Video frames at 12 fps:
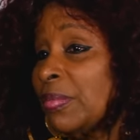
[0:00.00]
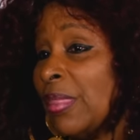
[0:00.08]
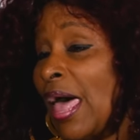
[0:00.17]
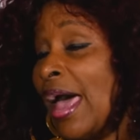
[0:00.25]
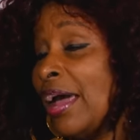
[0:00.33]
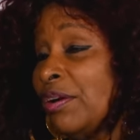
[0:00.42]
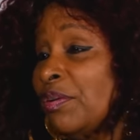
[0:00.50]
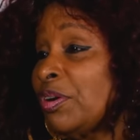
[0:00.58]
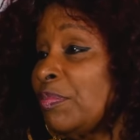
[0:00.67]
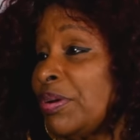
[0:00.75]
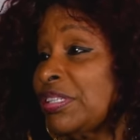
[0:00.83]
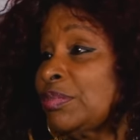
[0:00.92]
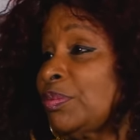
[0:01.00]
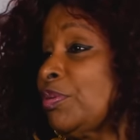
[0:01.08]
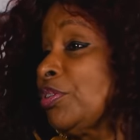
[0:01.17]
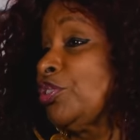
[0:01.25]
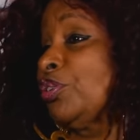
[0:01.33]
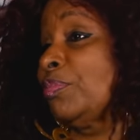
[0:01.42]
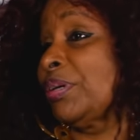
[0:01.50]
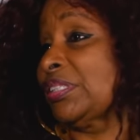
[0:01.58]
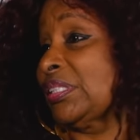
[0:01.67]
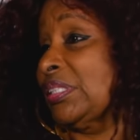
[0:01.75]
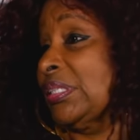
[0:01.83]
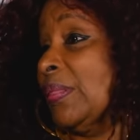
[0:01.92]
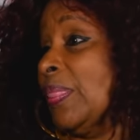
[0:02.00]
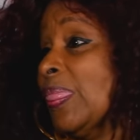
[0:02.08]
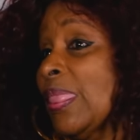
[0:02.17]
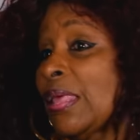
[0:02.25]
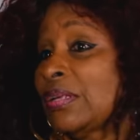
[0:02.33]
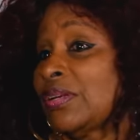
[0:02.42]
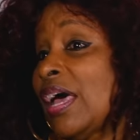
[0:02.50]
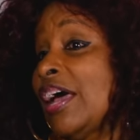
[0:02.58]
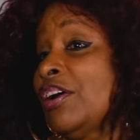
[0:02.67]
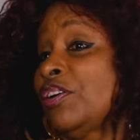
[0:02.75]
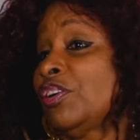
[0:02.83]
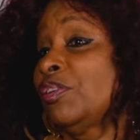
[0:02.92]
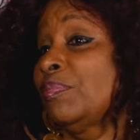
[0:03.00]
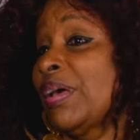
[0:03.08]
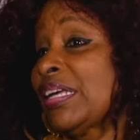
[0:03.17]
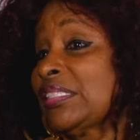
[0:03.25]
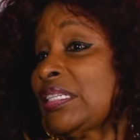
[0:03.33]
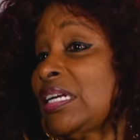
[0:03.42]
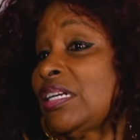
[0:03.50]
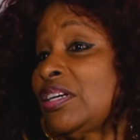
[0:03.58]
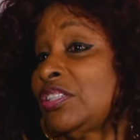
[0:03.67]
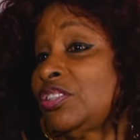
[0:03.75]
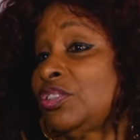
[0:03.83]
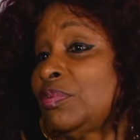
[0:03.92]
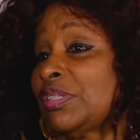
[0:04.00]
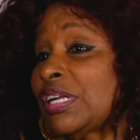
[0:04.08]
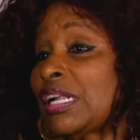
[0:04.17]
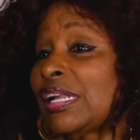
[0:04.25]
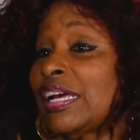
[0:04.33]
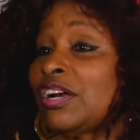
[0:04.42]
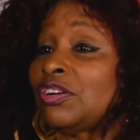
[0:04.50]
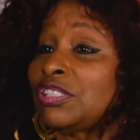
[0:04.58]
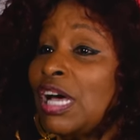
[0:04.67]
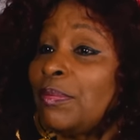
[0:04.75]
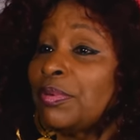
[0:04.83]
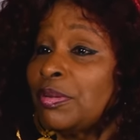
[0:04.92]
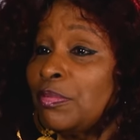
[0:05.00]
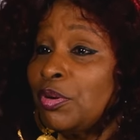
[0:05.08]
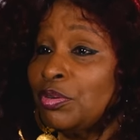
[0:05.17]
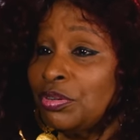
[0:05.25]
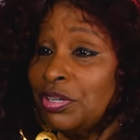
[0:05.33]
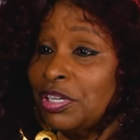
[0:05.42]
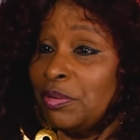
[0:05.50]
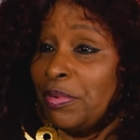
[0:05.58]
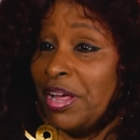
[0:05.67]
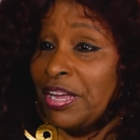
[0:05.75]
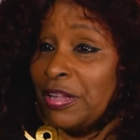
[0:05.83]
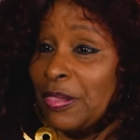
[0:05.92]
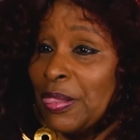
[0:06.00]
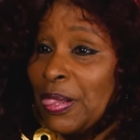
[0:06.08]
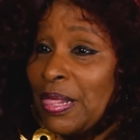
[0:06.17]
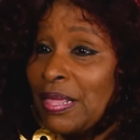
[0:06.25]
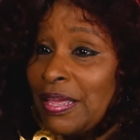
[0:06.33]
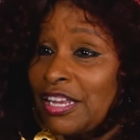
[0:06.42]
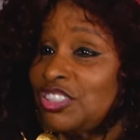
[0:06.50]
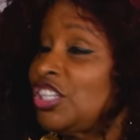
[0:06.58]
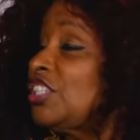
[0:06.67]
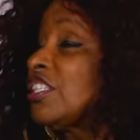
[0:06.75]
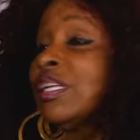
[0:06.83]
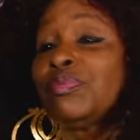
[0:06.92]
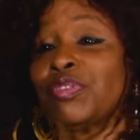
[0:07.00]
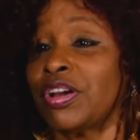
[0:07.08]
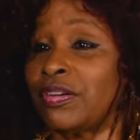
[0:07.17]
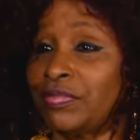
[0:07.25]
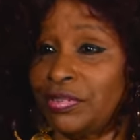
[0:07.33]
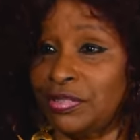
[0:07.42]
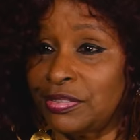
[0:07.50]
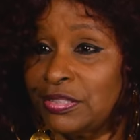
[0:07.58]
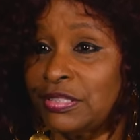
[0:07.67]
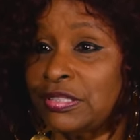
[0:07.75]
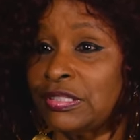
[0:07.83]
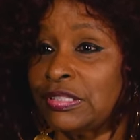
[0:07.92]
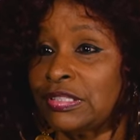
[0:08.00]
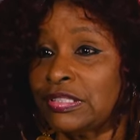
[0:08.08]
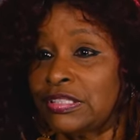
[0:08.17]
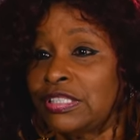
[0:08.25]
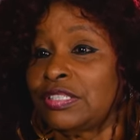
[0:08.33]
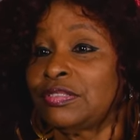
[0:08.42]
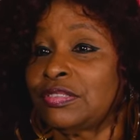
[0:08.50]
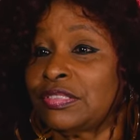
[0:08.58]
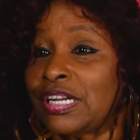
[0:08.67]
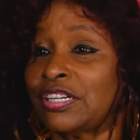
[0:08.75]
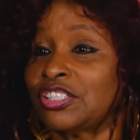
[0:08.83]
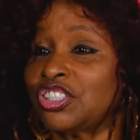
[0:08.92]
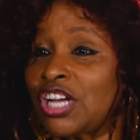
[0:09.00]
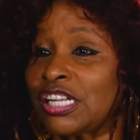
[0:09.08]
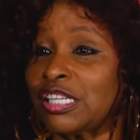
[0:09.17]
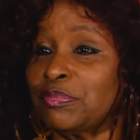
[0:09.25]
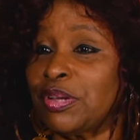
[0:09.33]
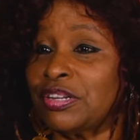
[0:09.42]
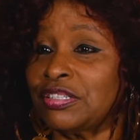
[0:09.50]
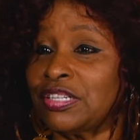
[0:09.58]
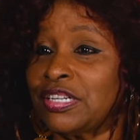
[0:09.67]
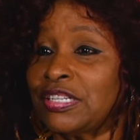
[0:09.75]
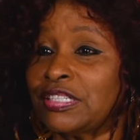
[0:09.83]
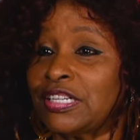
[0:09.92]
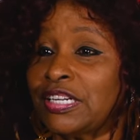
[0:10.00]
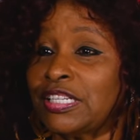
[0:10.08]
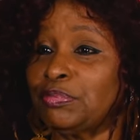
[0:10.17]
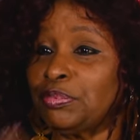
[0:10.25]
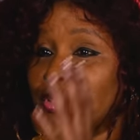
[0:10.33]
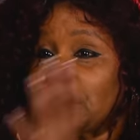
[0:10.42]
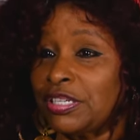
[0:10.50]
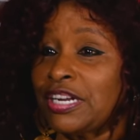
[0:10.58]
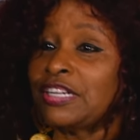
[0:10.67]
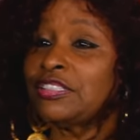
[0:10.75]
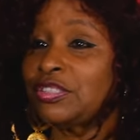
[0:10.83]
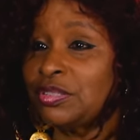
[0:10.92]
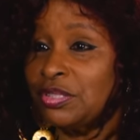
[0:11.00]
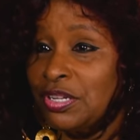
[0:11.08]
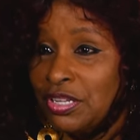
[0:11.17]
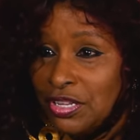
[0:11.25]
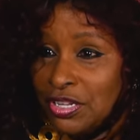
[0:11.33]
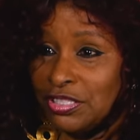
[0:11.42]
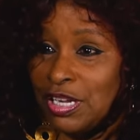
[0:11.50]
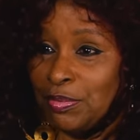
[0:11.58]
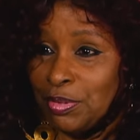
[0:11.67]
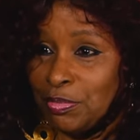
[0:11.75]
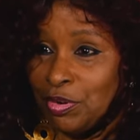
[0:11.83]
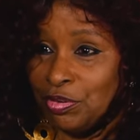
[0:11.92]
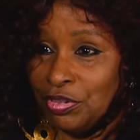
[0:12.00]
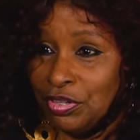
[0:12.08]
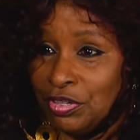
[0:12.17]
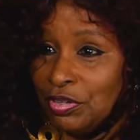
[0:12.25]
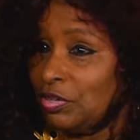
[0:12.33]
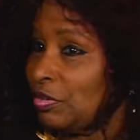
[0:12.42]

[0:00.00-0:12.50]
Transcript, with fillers: me. I had her on the bus. We were on tour buses, so I had her little bassinet on the tour bus. I laid on top of the motor in the back, and she'd sleep forever. You know that good chocolate milk, and then put her down to on top of the motor.